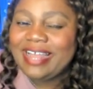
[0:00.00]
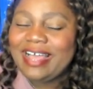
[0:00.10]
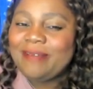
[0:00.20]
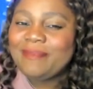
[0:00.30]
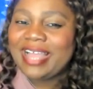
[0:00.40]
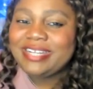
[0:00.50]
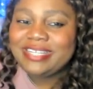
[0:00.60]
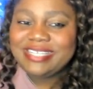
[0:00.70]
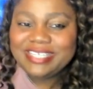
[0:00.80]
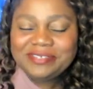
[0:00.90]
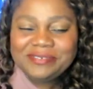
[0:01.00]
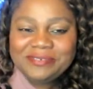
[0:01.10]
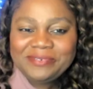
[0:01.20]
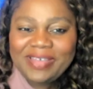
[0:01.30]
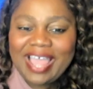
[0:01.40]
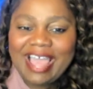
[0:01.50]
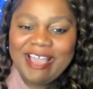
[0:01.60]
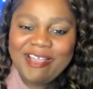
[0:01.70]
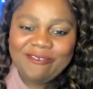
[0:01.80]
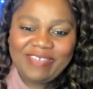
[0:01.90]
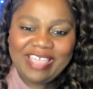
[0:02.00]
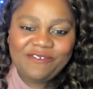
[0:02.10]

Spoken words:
I do have a